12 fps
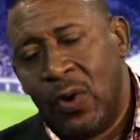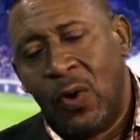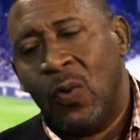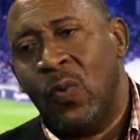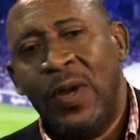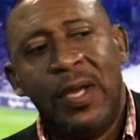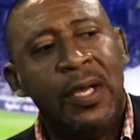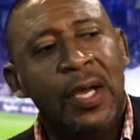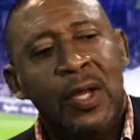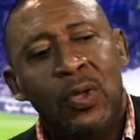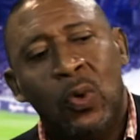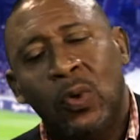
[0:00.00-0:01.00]
we
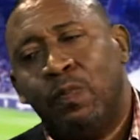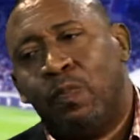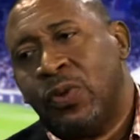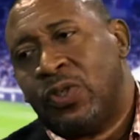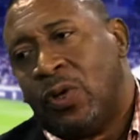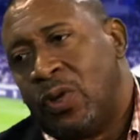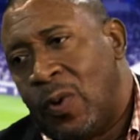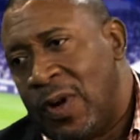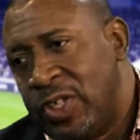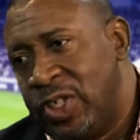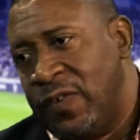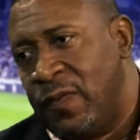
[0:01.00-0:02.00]
don't put out our
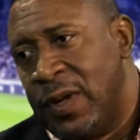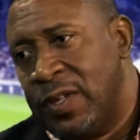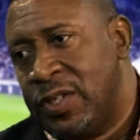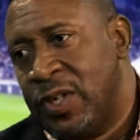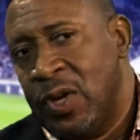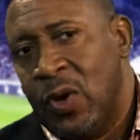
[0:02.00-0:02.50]
achievements.